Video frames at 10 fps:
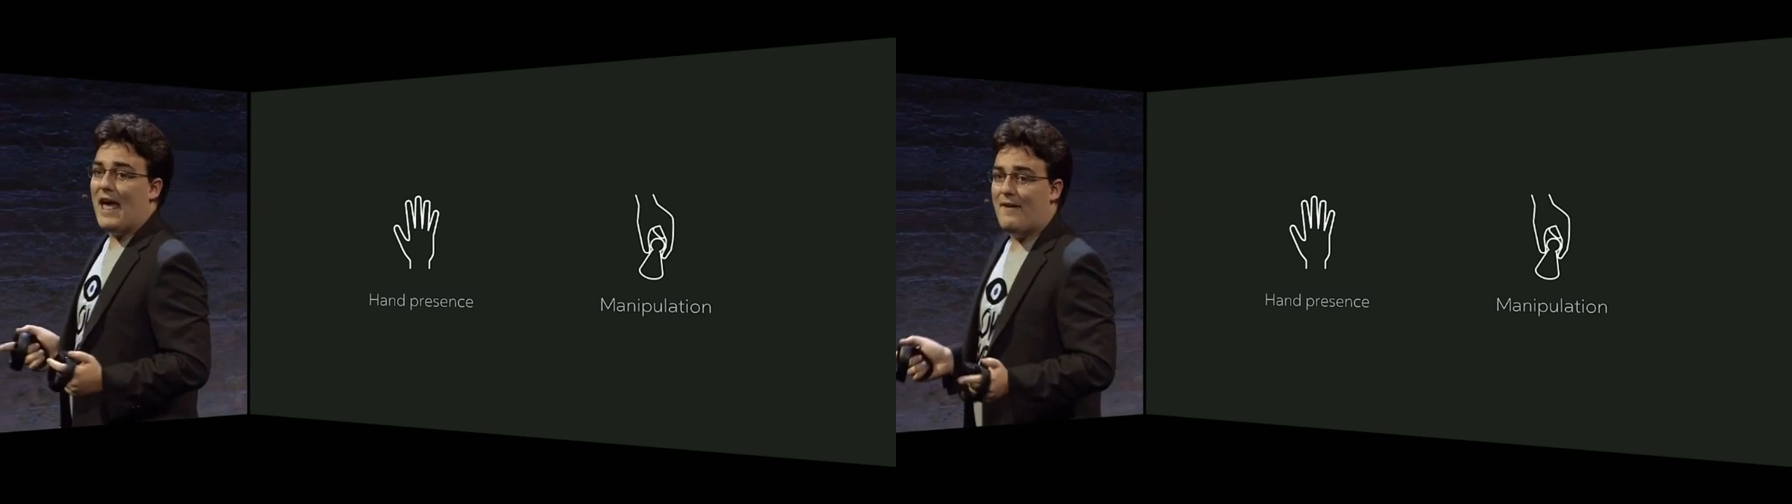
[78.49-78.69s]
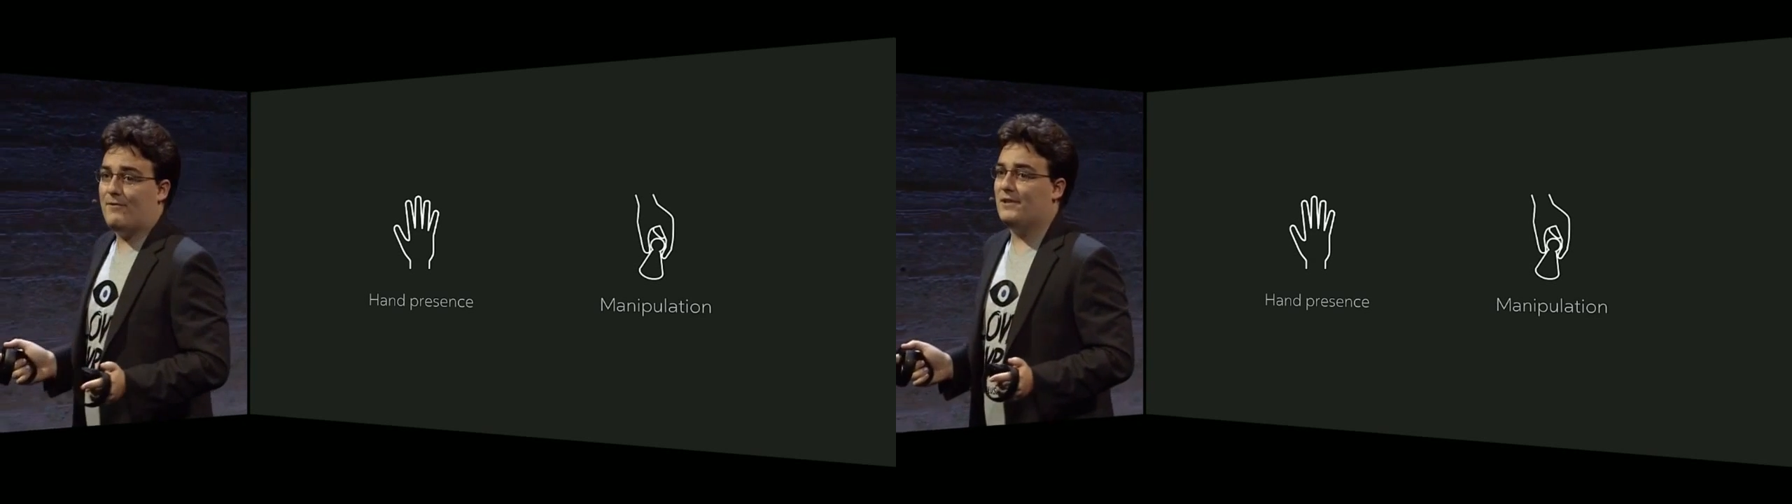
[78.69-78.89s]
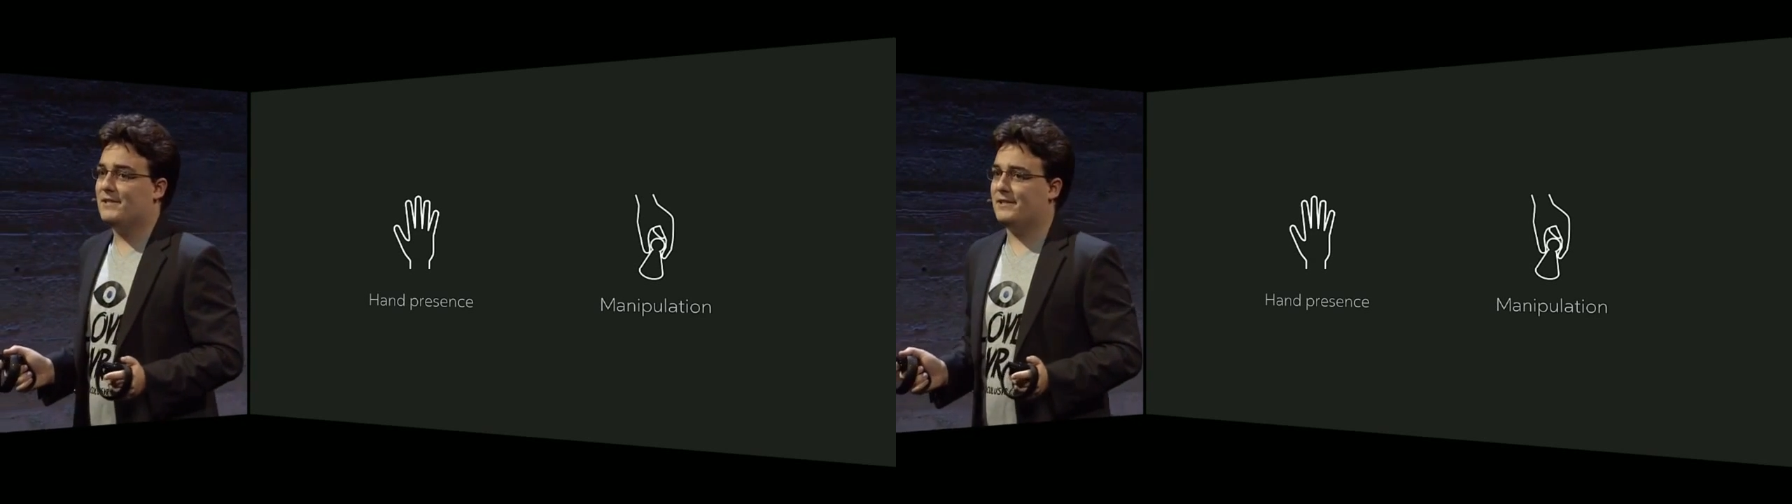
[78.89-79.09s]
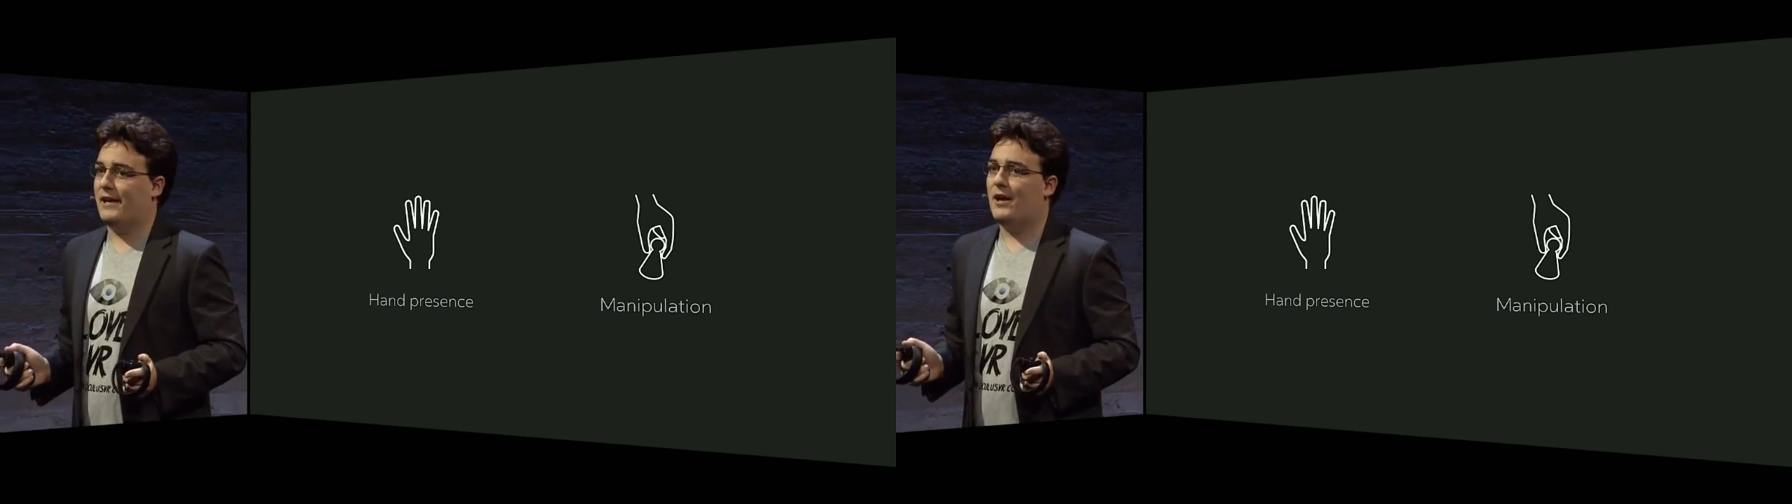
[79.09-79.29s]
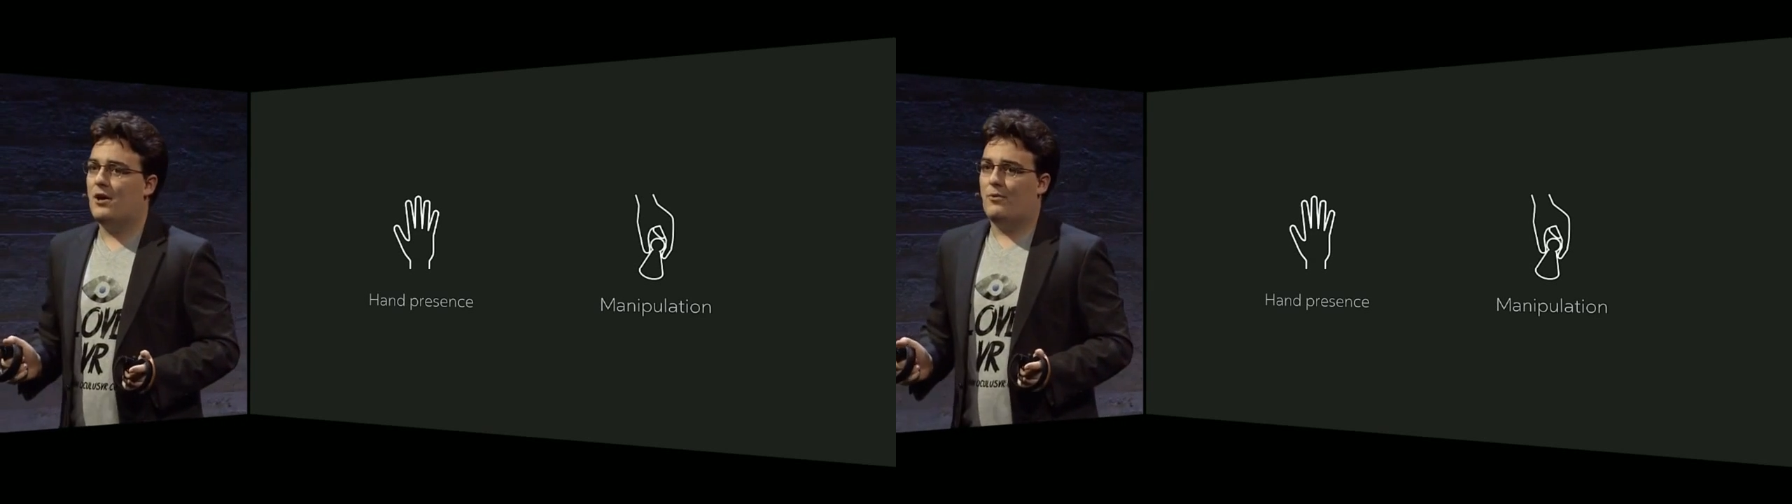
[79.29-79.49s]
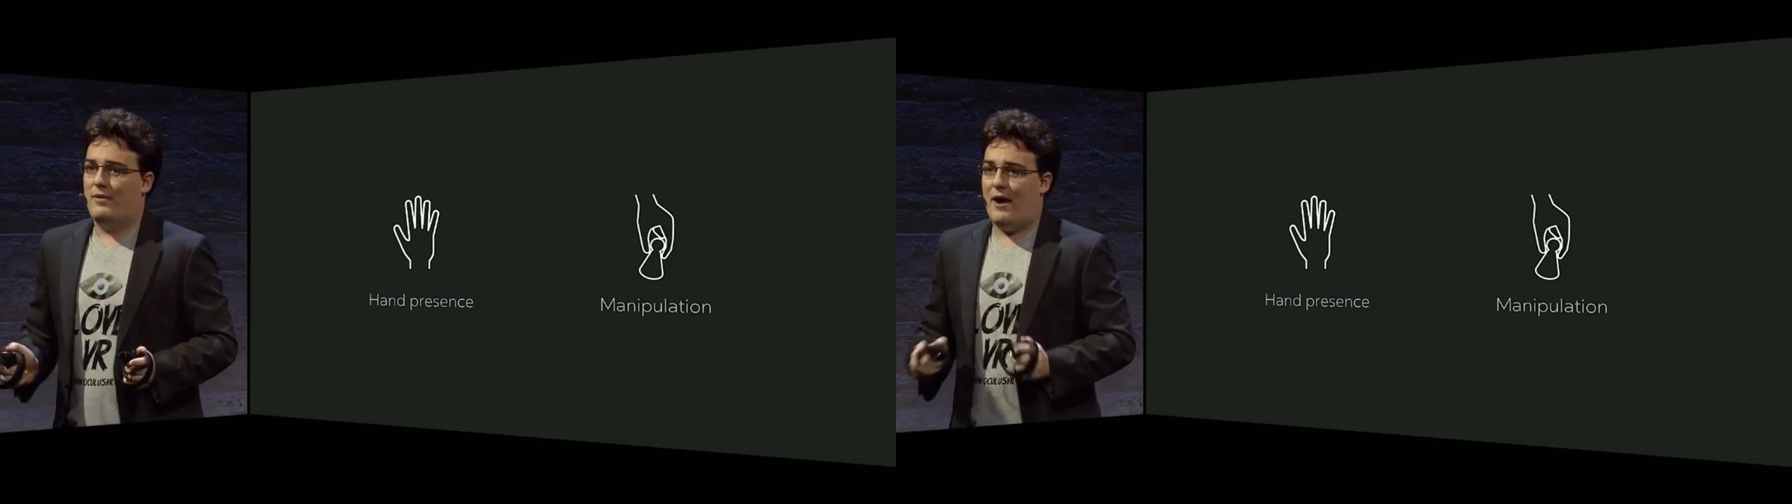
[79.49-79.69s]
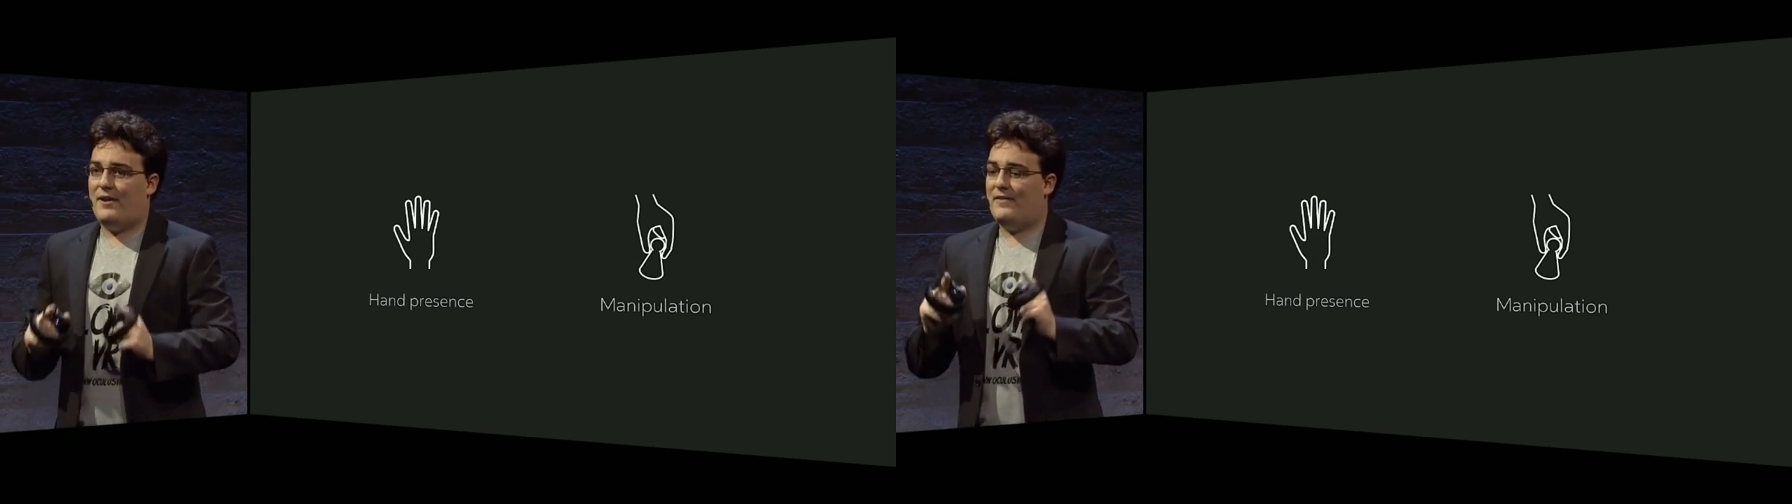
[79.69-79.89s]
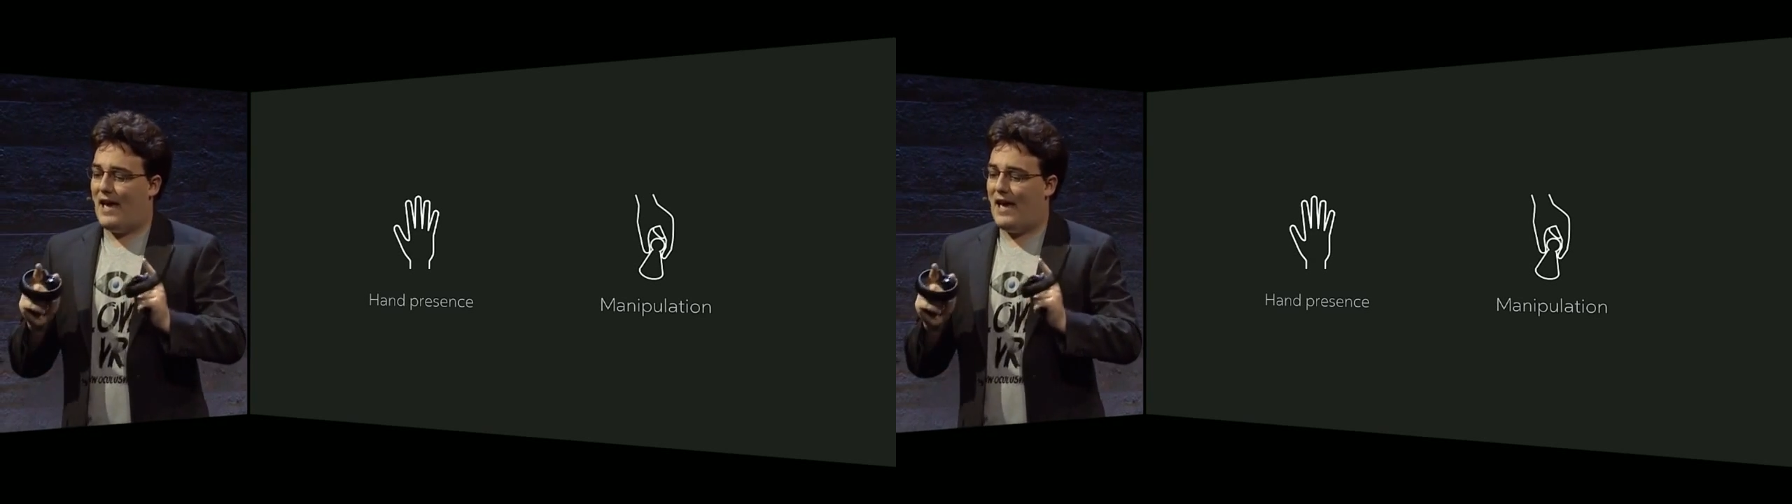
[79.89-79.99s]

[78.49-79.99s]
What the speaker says: effortlessly without even